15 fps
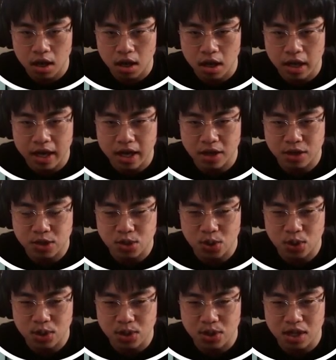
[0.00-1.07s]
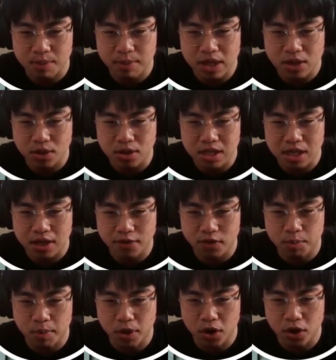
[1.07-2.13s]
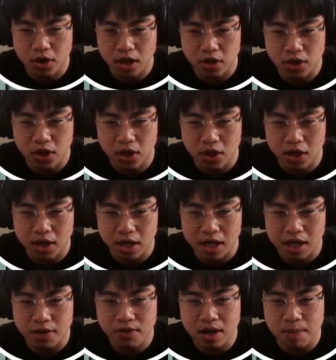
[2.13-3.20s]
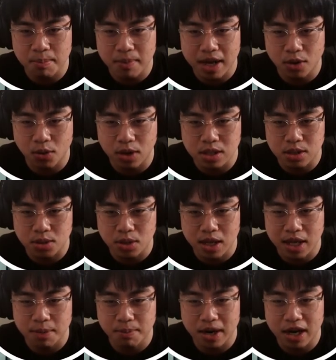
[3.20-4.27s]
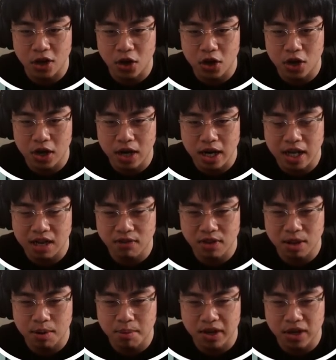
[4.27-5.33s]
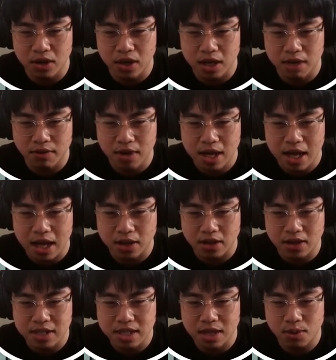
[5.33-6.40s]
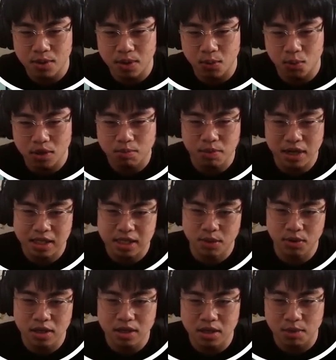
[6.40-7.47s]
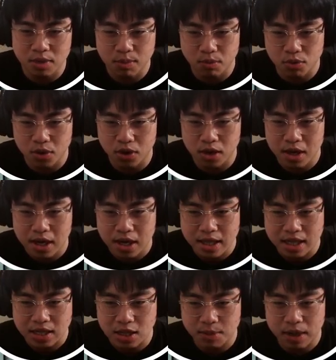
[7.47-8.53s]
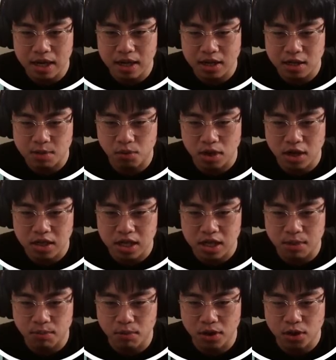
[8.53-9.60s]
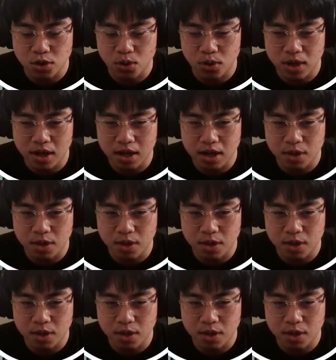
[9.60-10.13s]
He had a soul. So I made toys out of a bird, a dog, and even a man who was hit by a car. I gave them a better life. I couldn't stand in one place. I wanted something more. That's how my latest project, Mortuala,